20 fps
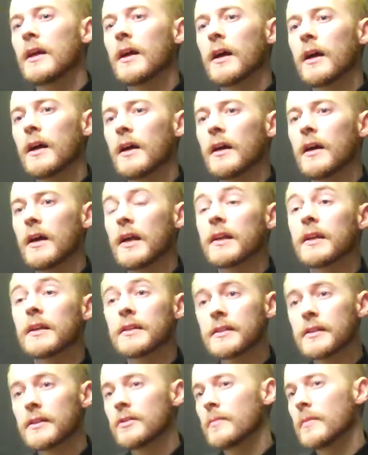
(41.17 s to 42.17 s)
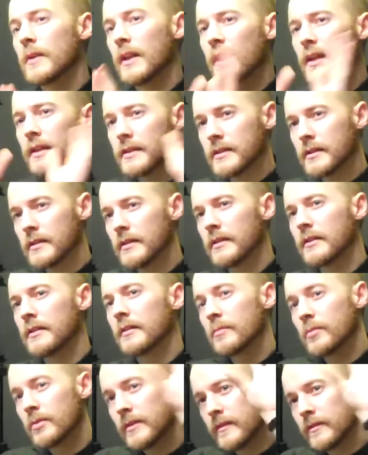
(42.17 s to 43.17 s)
and considerably less to the
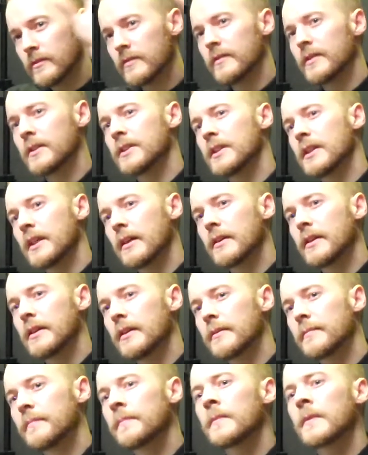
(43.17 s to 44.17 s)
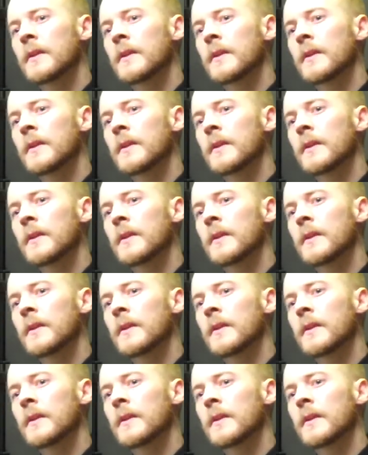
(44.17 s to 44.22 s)
peripheral vision out here.